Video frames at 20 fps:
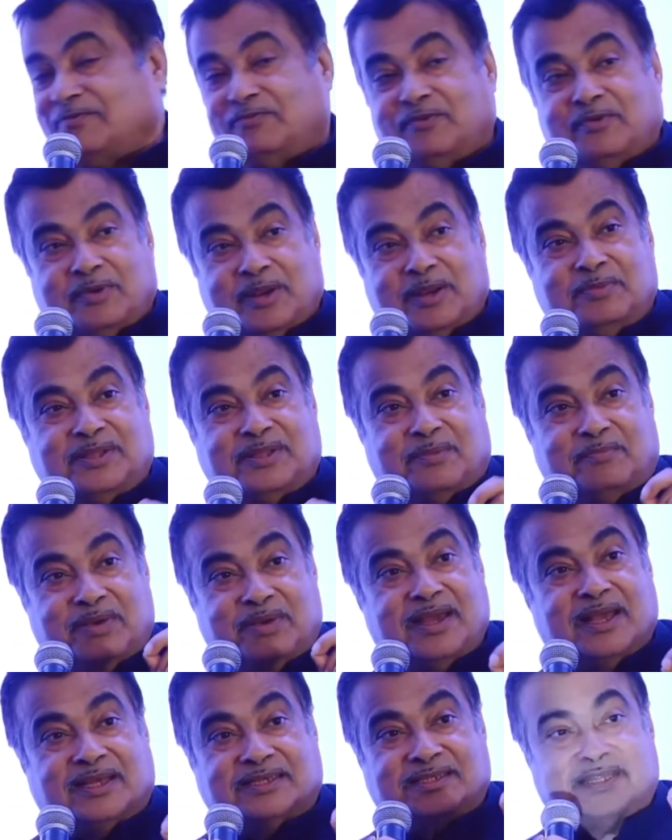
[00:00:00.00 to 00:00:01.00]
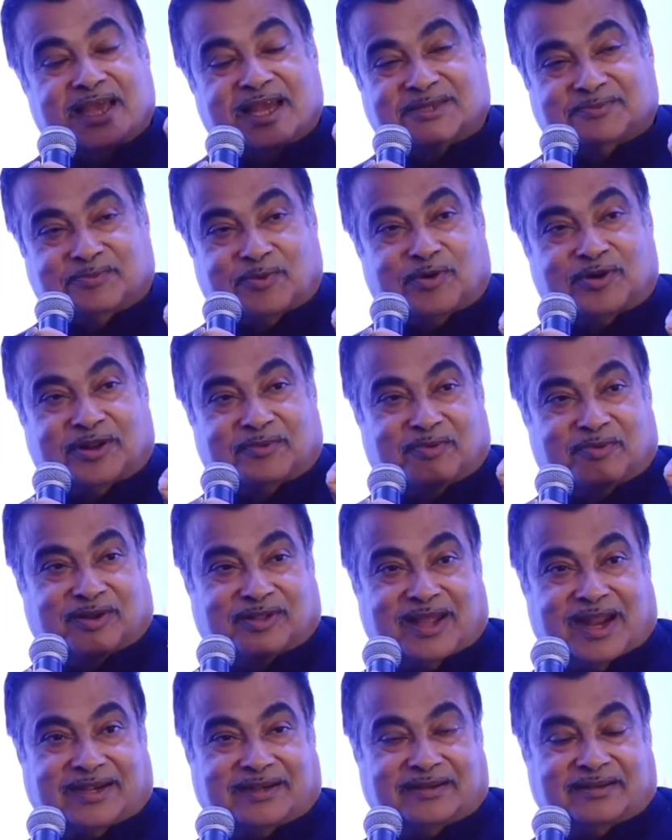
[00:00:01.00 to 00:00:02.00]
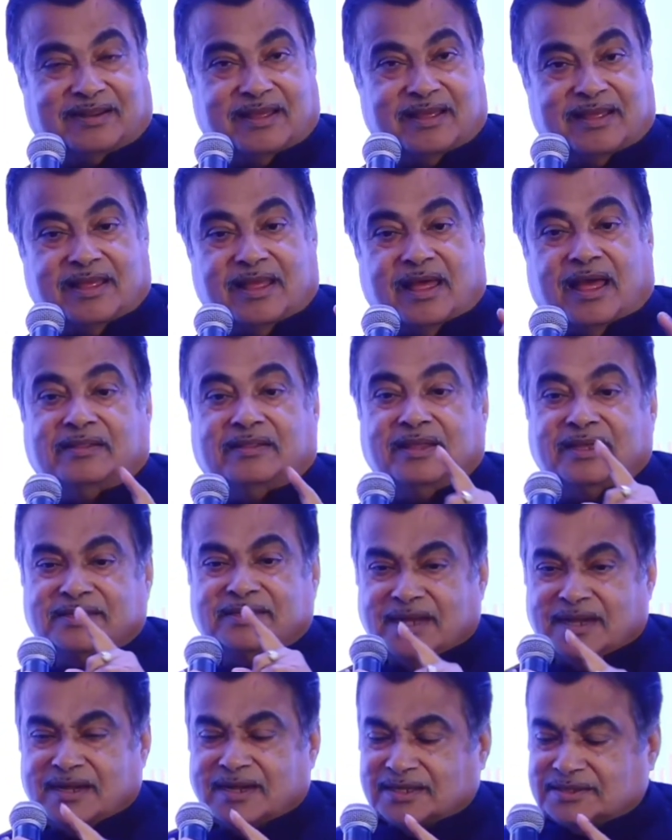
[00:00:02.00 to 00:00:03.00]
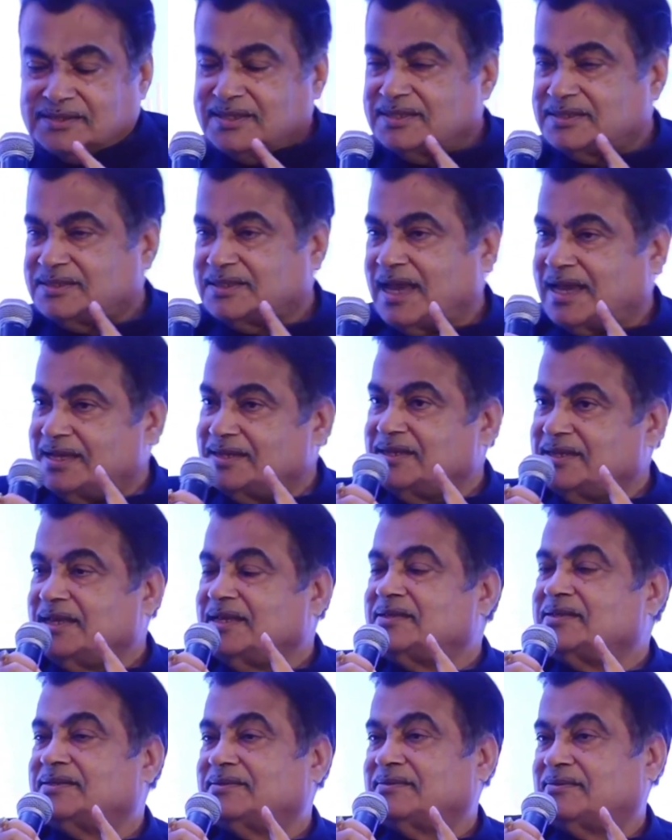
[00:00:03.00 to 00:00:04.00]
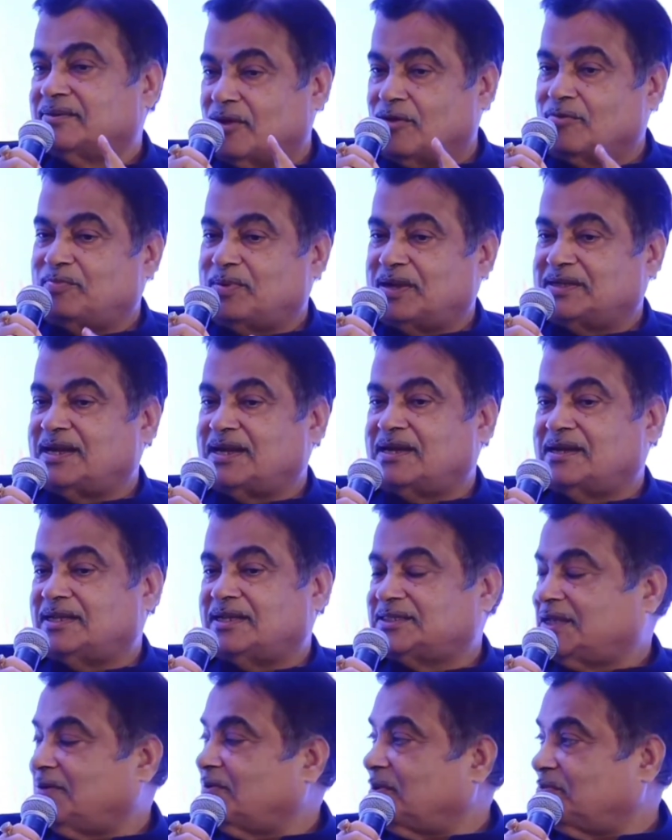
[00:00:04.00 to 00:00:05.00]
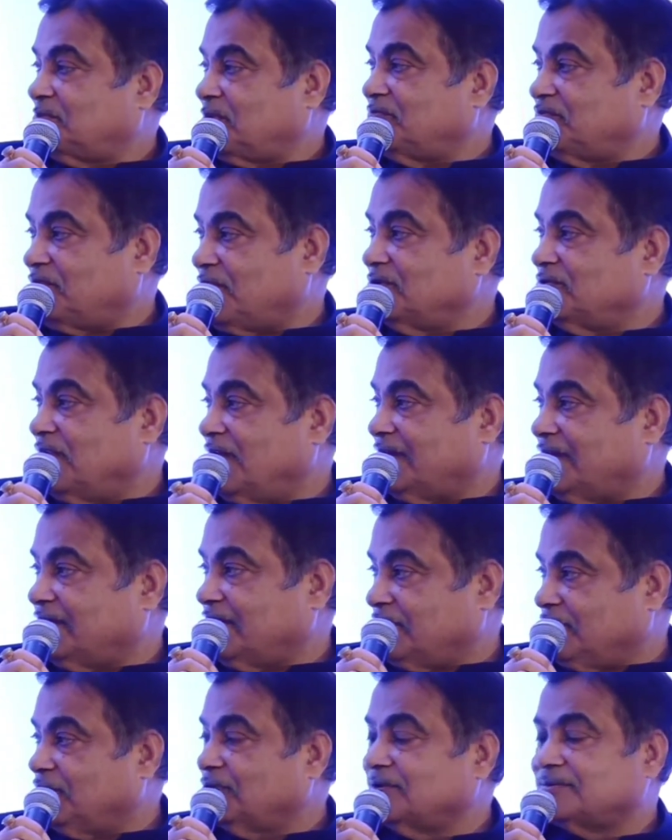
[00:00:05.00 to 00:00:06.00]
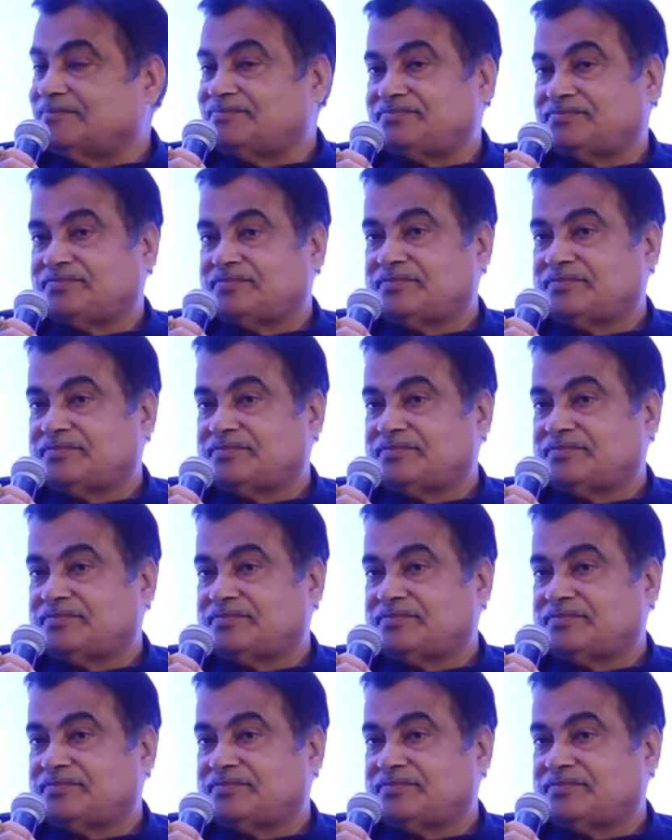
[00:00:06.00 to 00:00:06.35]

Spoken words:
And we will be the biggest exporter for that. This industry size is now presently 7.5 lakh crore.